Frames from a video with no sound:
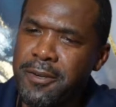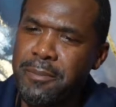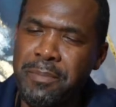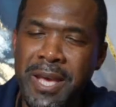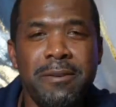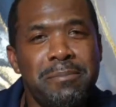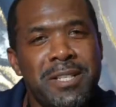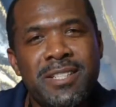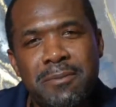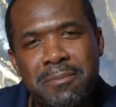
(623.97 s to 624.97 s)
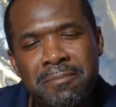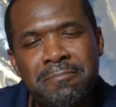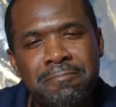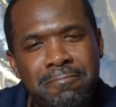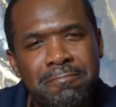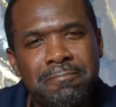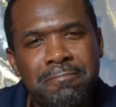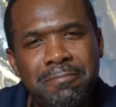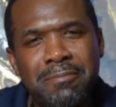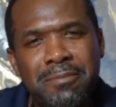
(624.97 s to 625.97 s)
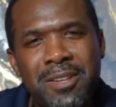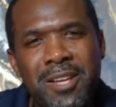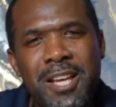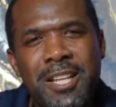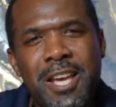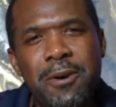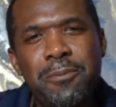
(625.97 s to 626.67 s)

bake me something. That